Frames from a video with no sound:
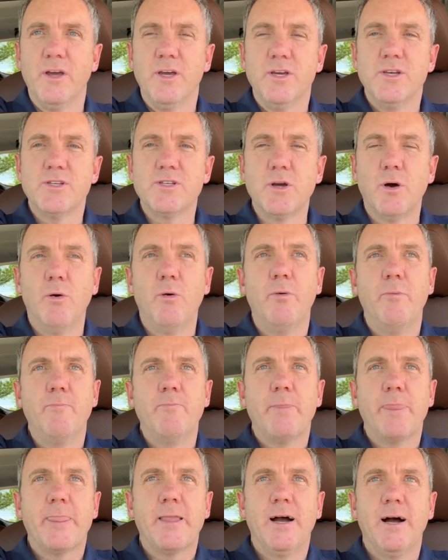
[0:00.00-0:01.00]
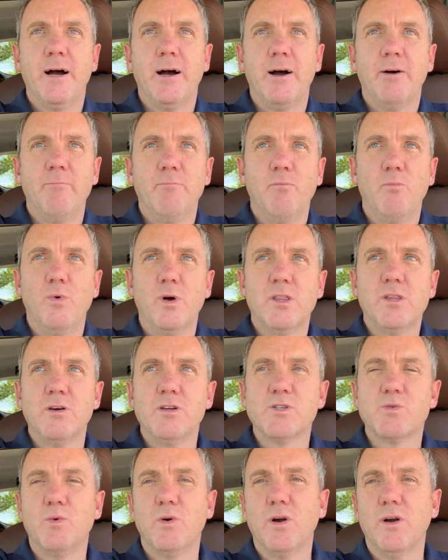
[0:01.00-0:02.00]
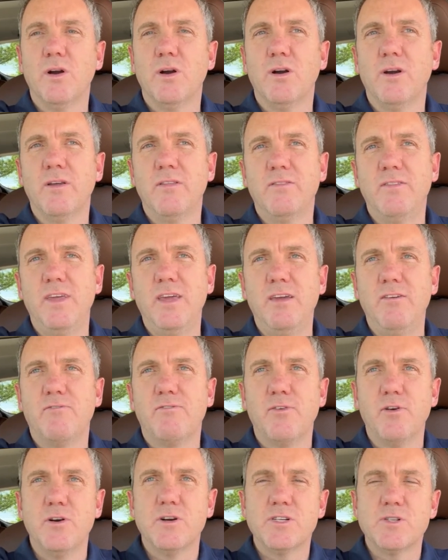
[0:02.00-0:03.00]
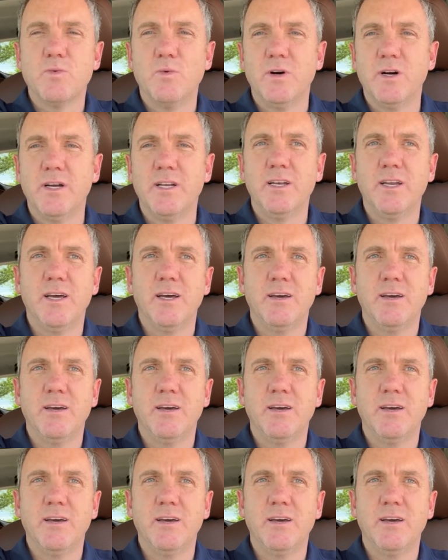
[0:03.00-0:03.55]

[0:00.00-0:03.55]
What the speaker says: So what those were, the first one,